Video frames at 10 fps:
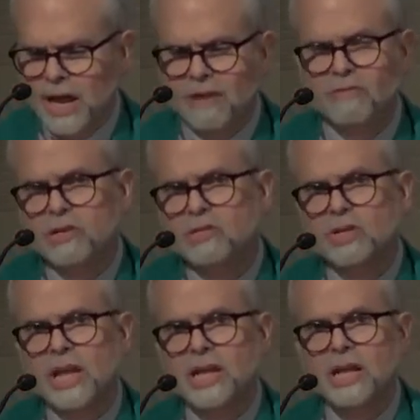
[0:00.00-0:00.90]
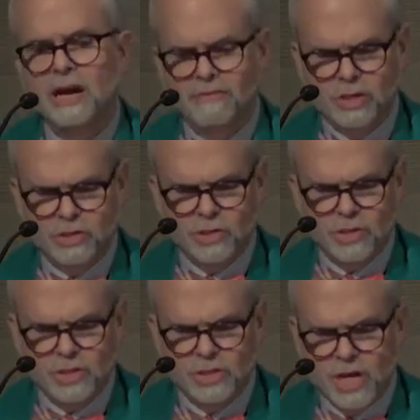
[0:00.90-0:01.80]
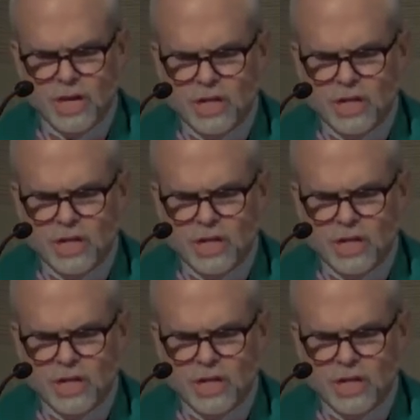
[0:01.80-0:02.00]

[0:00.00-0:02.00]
every setting of the church